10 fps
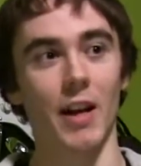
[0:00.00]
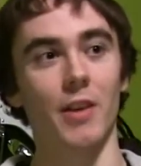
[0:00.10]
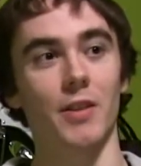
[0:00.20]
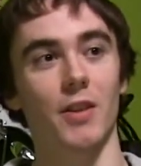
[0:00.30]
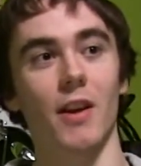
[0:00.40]
I
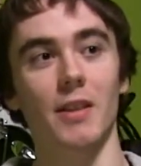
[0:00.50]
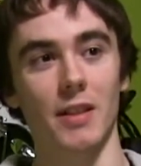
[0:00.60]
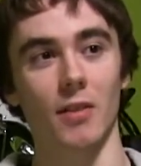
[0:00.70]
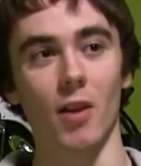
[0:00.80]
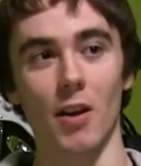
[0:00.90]
know this card is
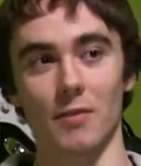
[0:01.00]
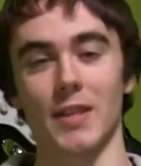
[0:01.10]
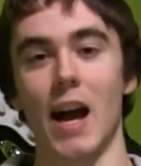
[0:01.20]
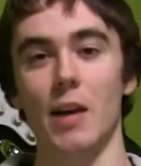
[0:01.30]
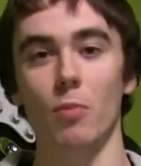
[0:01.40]
in a lot of
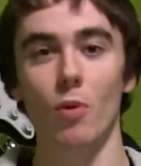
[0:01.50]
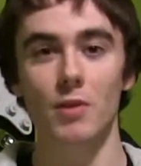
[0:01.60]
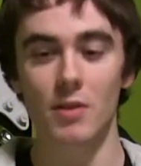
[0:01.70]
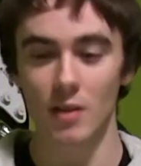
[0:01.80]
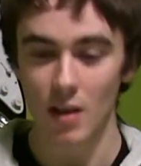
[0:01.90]

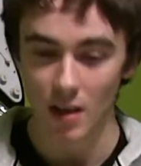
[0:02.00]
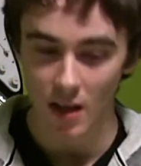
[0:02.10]
sideboards.